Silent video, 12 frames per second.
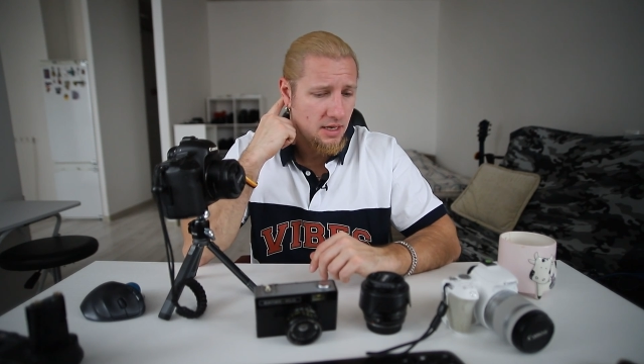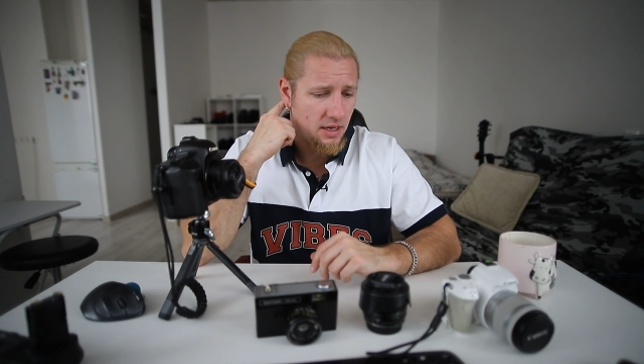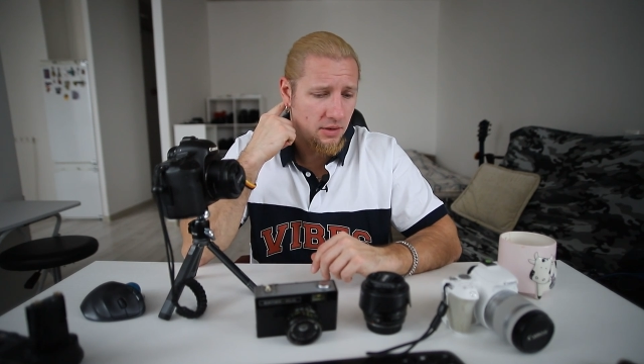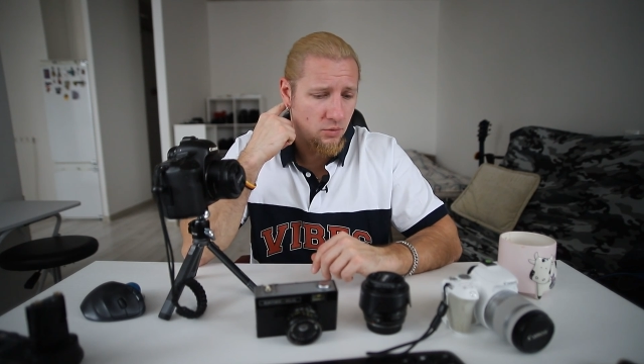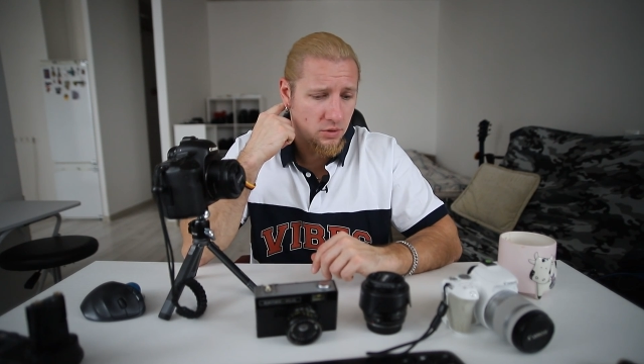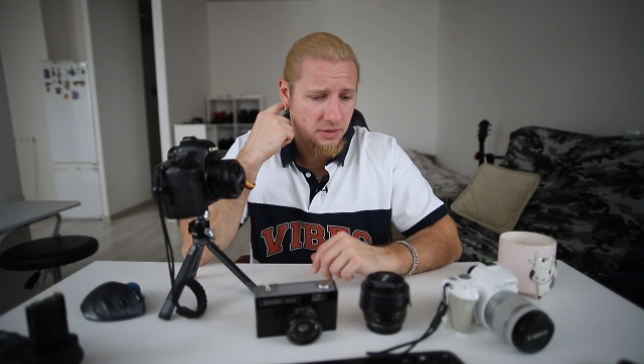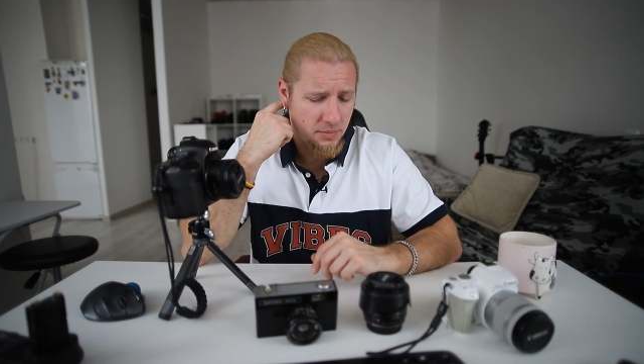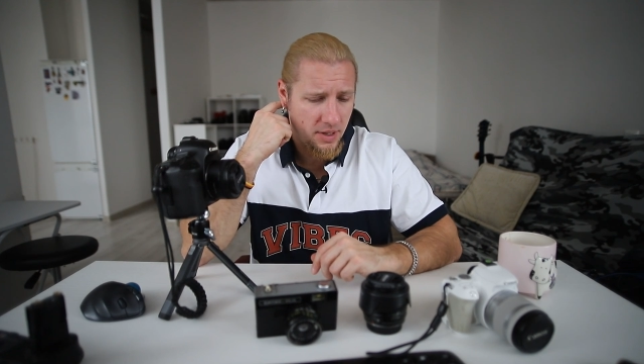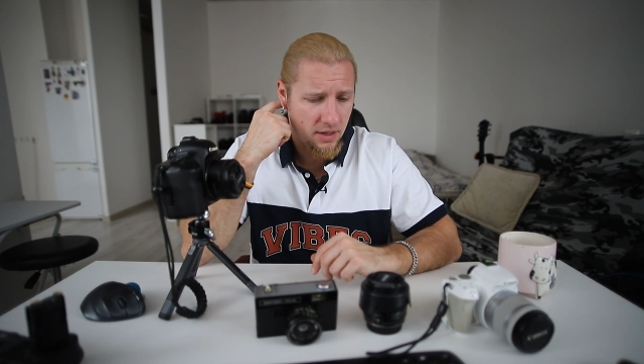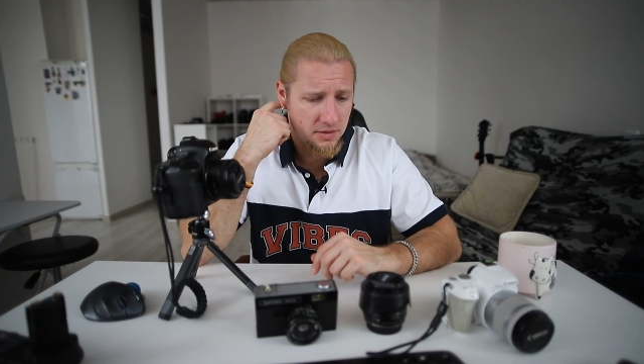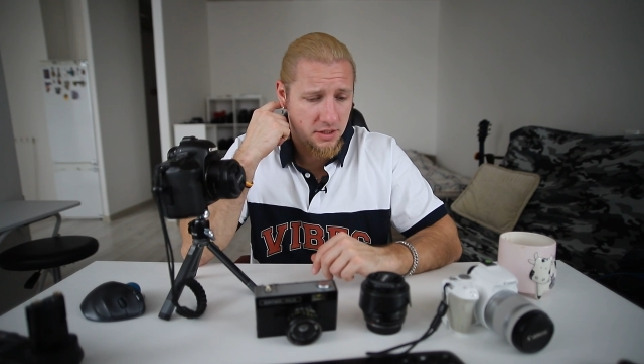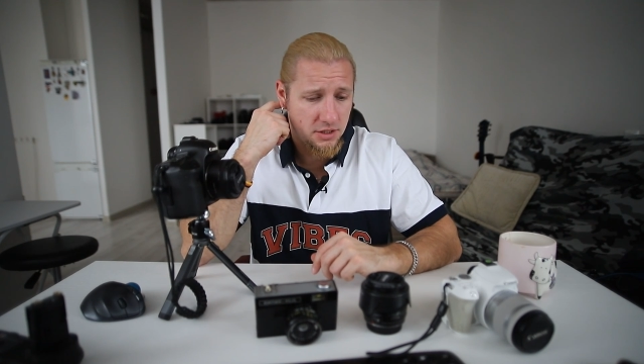And what
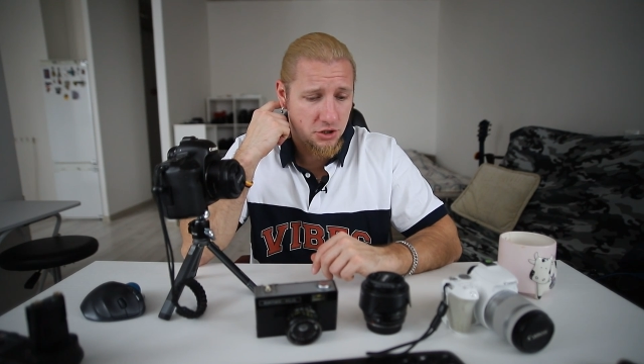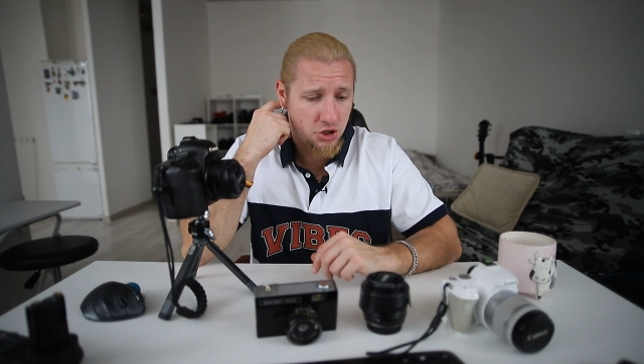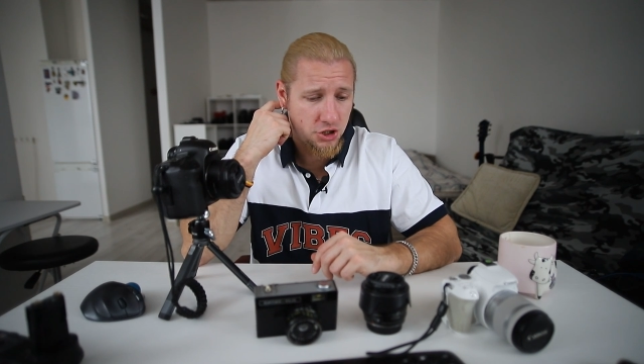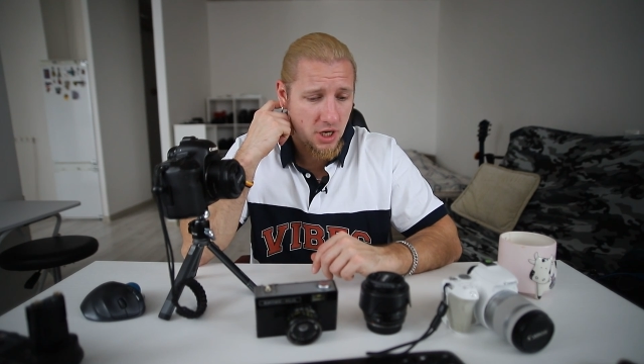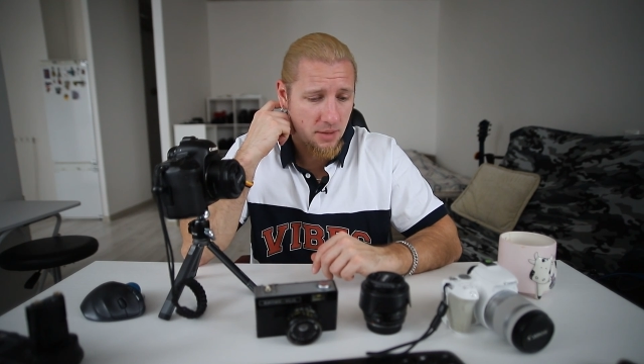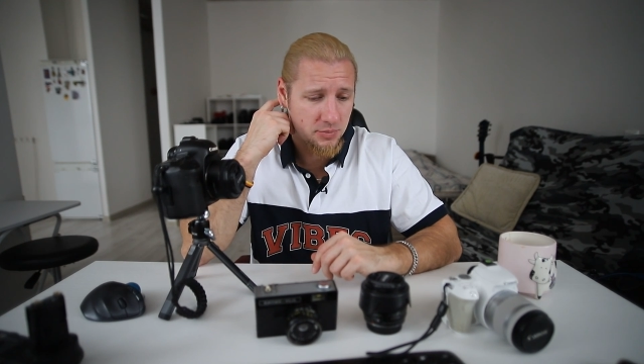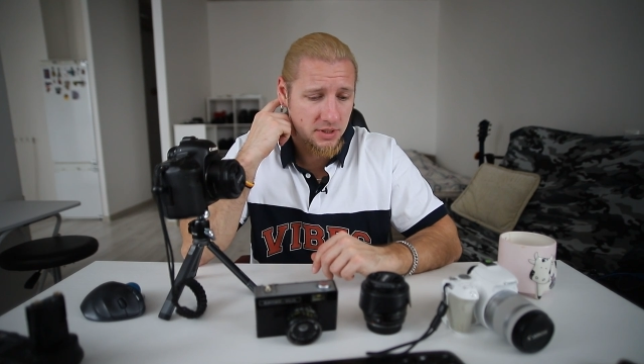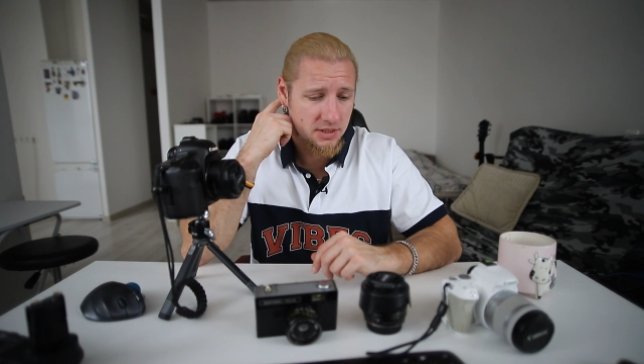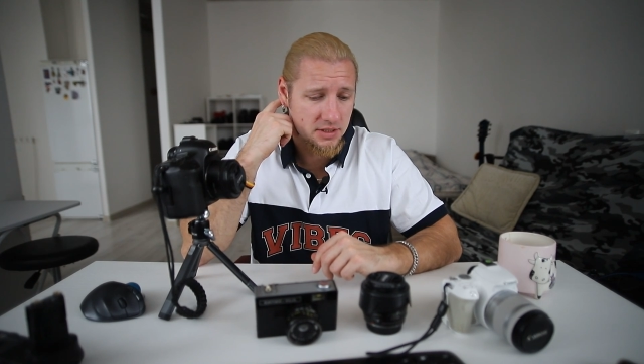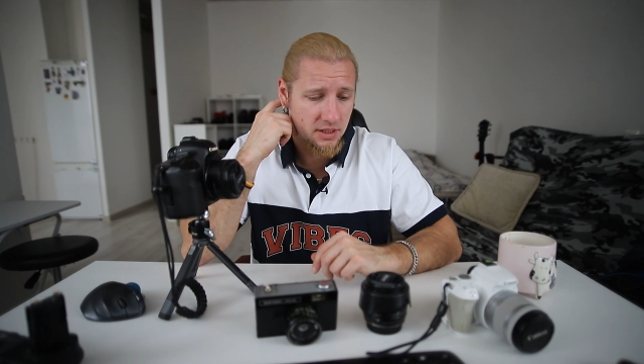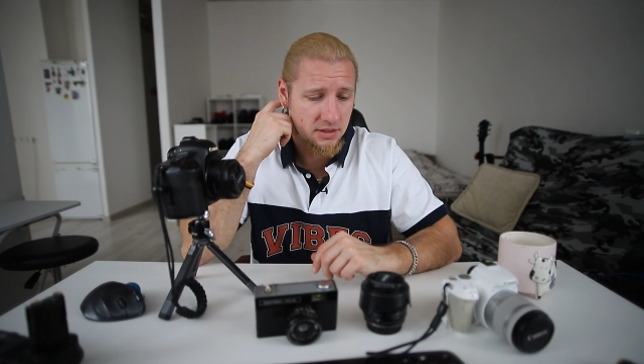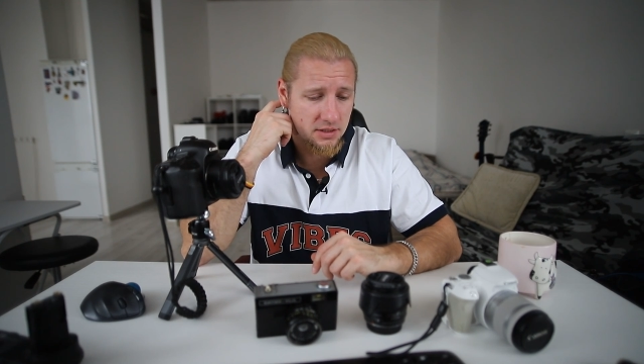about the
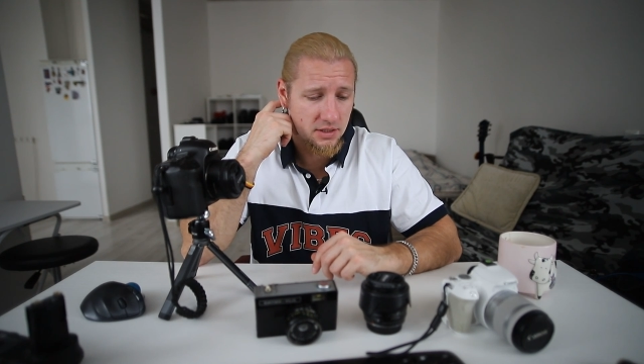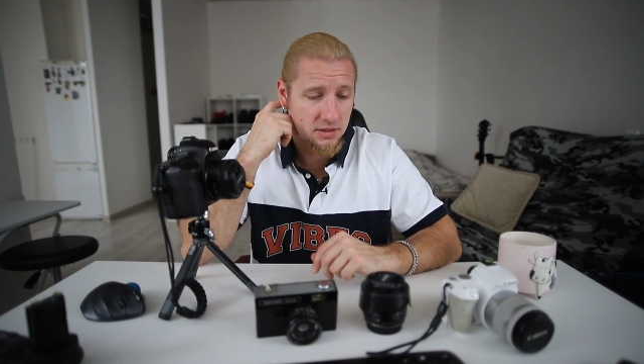sharpness and